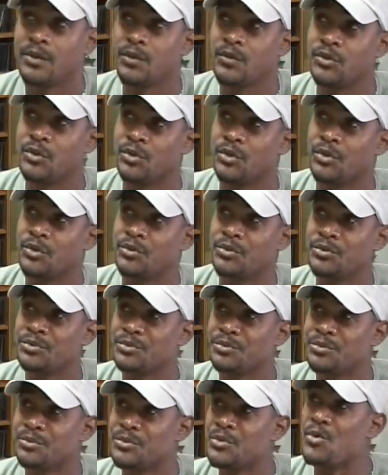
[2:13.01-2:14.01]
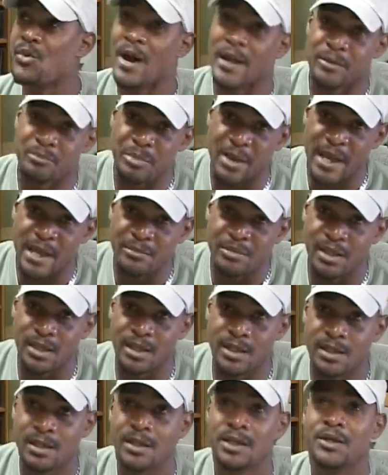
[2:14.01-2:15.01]
You know, who had a
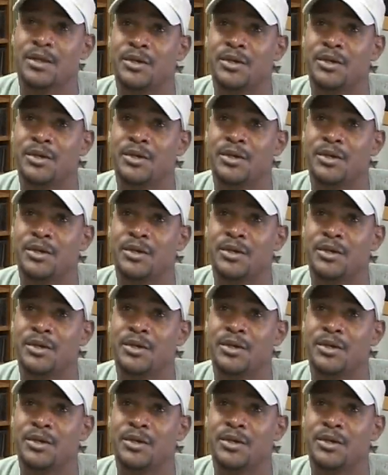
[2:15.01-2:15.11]
baby.